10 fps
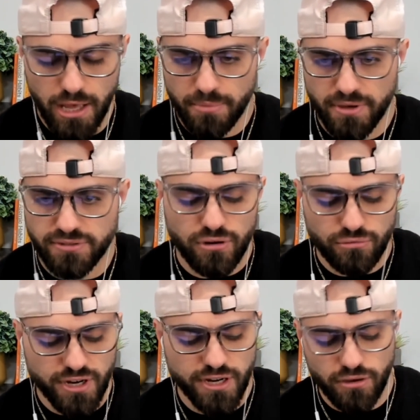Because
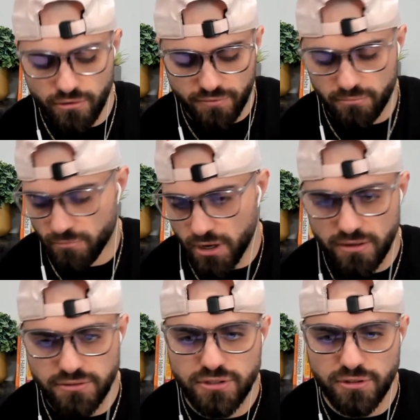already going from
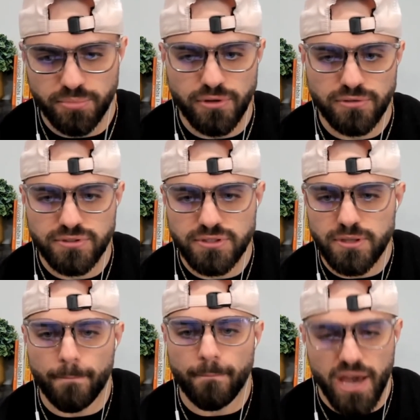college to the pros is a
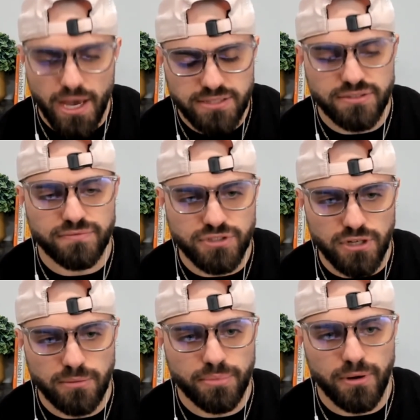massive
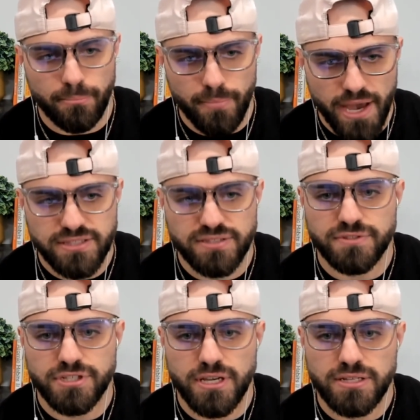jump, a massive
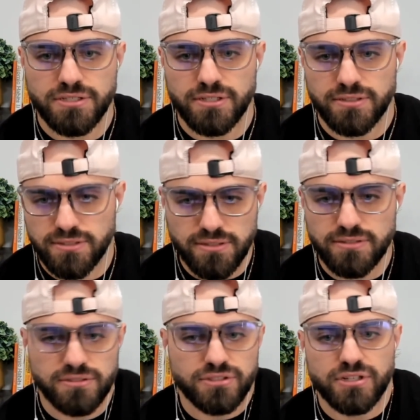change, and
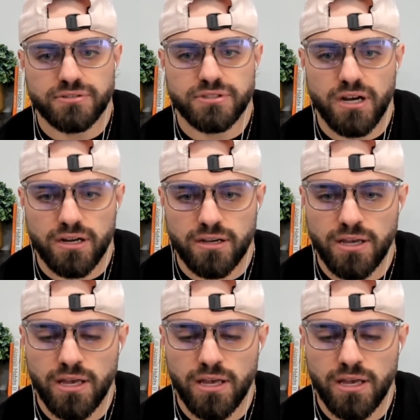it's a shell shock.